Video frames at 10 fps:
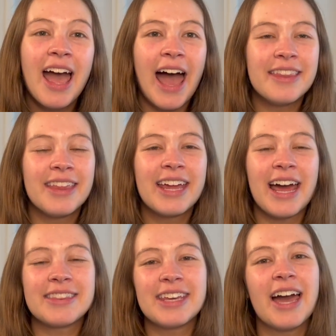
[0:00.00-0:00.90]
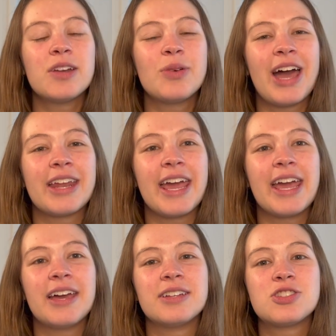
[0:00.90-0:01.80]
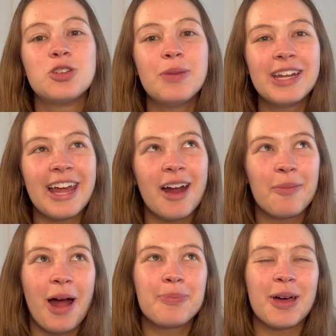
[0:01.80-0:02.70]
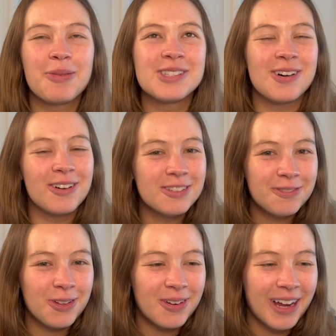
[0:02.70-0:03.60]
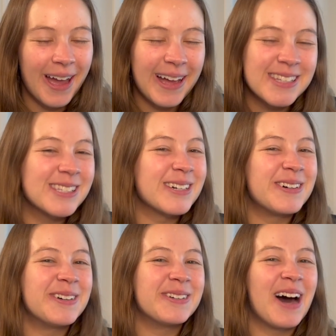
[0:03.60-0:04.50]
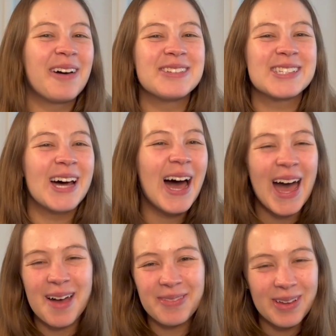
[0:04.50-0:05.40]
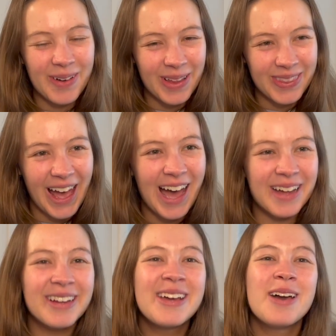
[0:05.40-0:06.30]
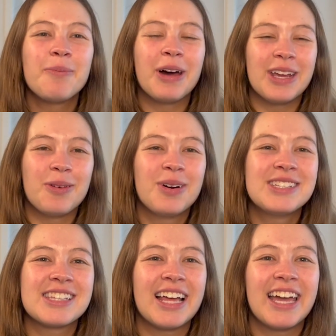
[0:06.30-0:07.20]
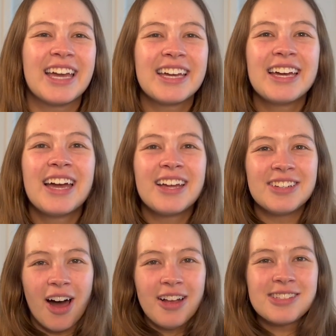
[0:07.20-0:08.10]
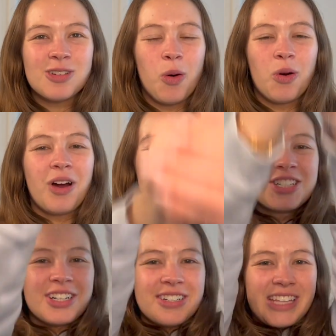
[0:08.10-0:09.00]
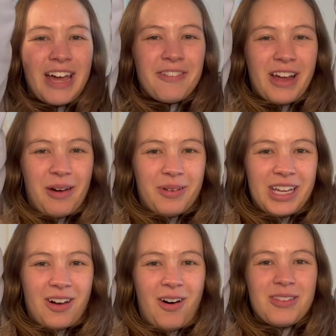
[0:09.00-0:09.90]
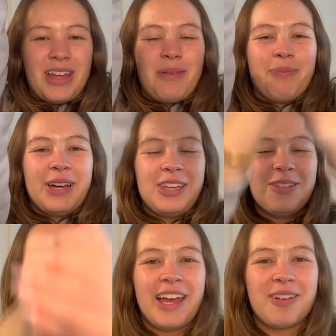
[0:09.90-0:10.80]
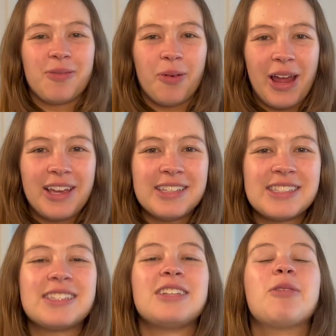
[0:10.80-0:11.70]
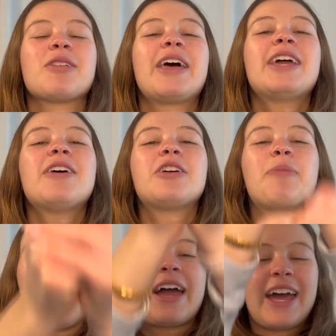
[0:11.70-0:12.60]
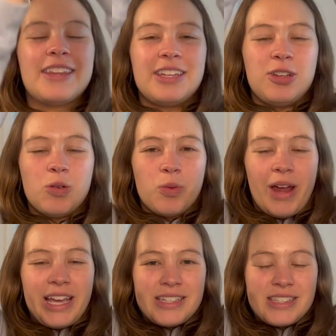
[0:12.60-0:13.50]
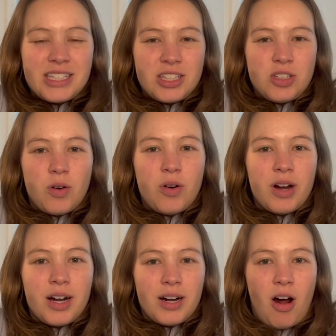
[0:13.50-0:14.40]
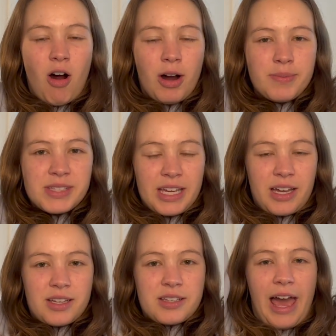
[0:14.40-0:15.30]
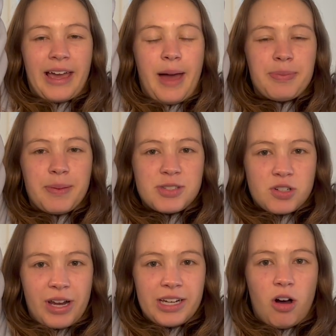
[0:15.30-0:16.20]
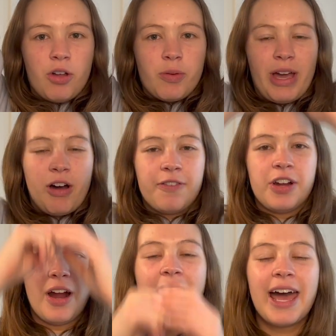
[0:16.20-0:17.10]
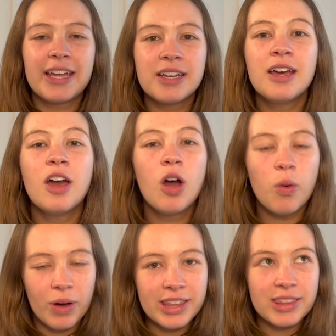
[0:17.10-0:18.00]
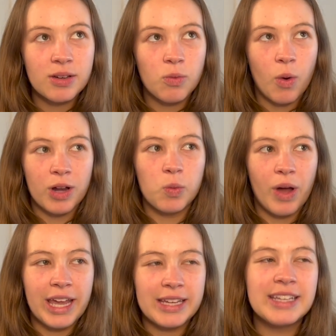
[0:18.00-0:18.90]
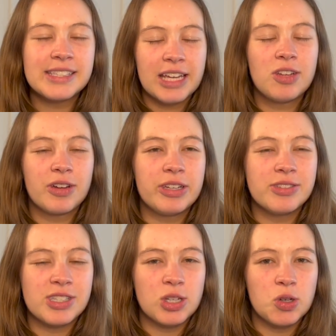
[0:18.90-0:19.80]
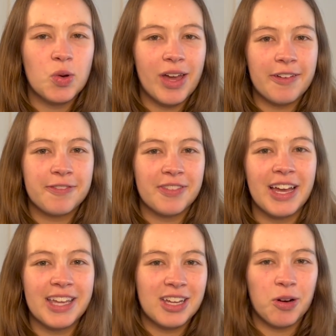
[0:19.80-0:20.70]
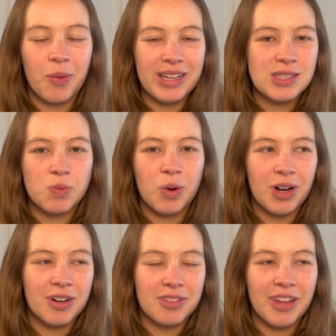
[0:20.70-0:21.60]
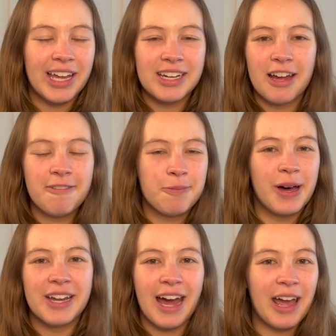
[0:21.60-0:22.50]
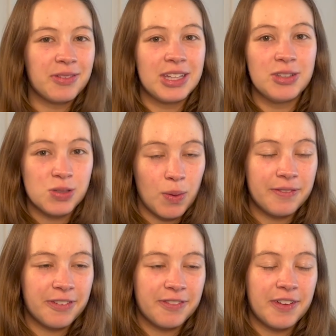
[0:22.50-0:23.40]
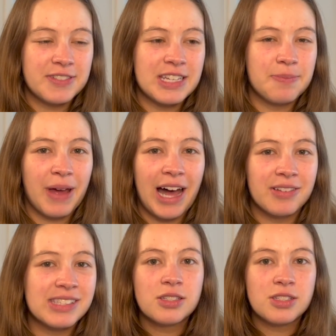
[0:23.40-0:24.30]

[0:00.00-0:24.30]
And then at the end, we had a 2-minute AMRAP that was on the floor again. So I was not happy about that, but it was like, not skull crushers, I forget what he called them, but you like you were laying on your back and then you raised your arms like and kept them straight all the way over your head with one weight. He said you could use two if like your weights were light enough, but I only used one for 15 pounds.